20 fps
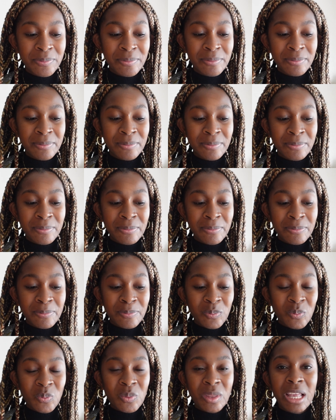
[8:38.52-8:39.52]

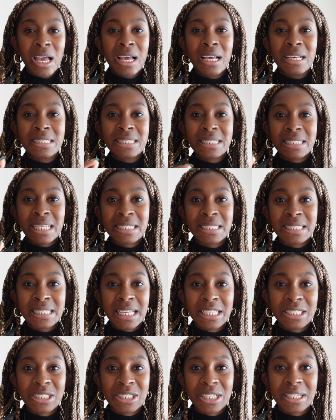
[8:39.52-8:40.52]
cessation
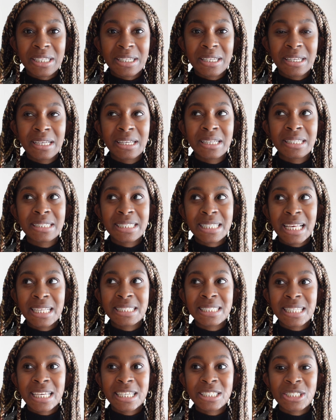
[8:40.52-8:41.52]
cessation
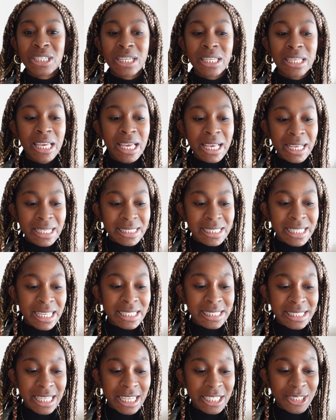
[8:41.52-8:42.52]
cessation
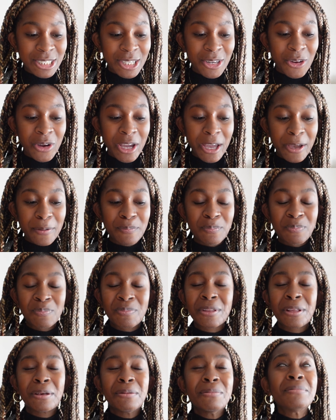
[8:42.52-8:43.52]
cessation okay
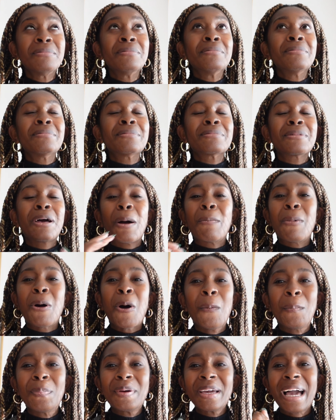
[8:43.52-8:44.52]
I'm
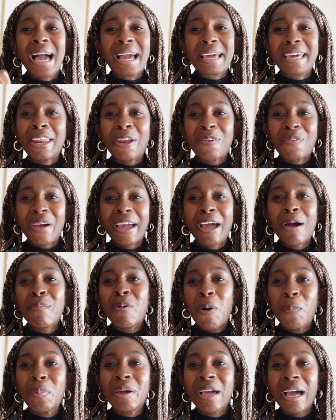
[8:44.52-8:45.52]
hoping I get it right. I'm
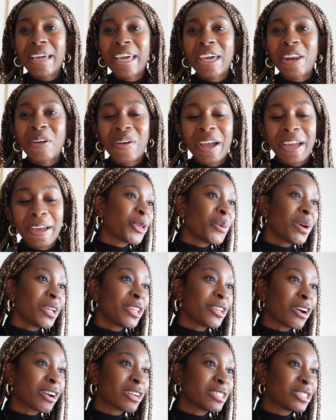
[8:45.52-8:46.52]
hoping I get it right. You
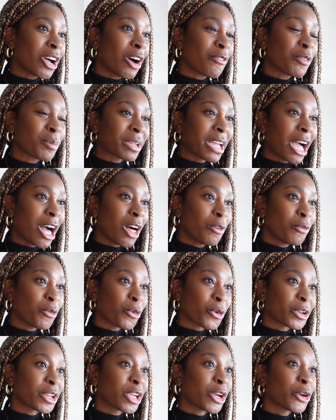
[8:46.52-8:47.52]
a young adult from
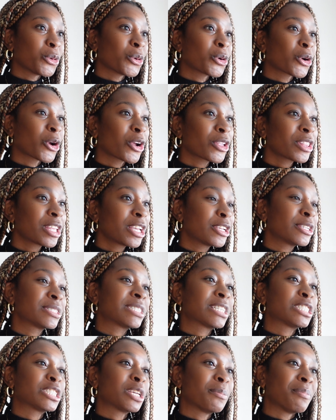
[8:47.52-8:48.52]
California who currently
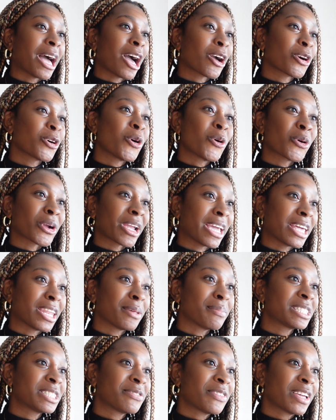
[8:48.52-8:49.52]
uses tobacco or
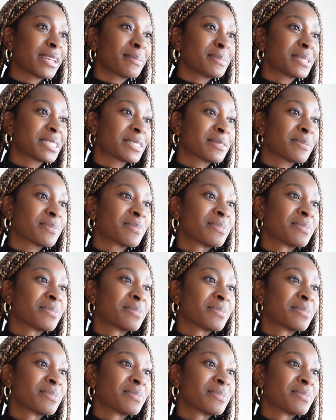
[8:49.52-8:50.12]
cannabis vapes?